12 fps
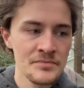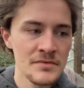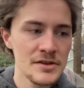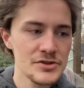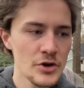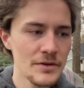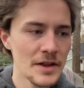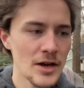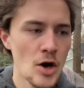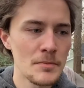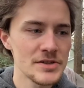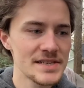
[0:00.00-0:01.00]
Sort of like
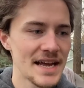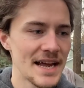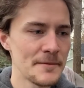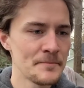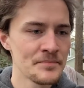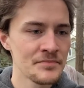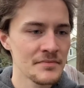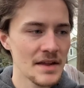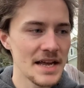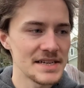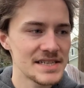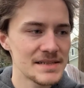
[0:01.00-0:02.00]
almost a
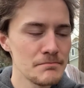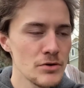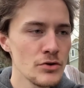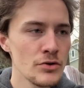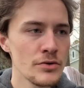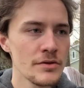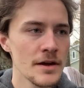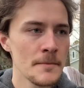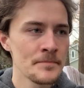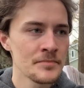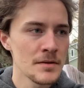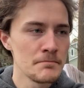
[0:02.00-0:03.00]
smooth,
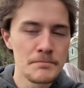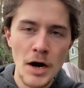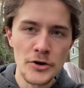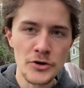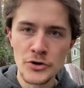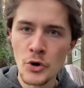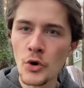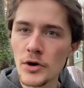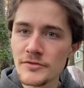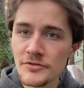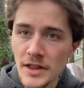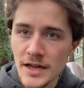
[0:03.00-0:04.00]
buttered corn
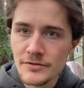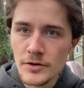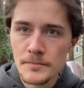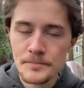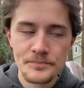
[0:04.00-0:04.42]
flavor.